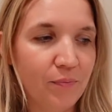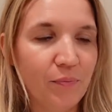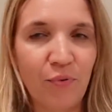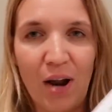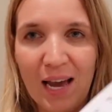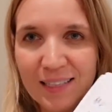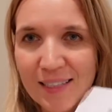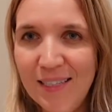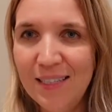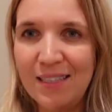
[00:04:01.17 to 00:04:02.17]

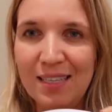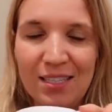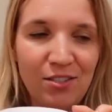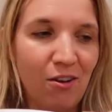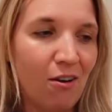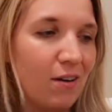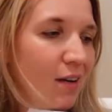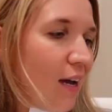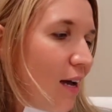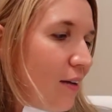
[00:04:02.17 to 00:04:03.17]
practice this song,
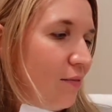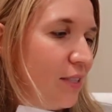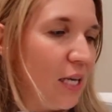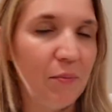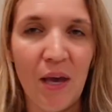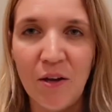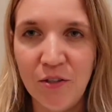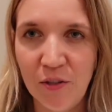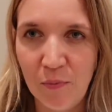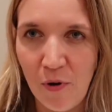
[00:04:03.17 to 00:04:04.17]
"Take Me Out
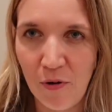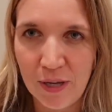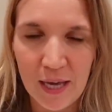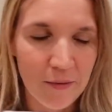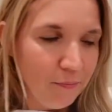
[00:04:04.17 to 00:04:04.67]
to the Ball Game."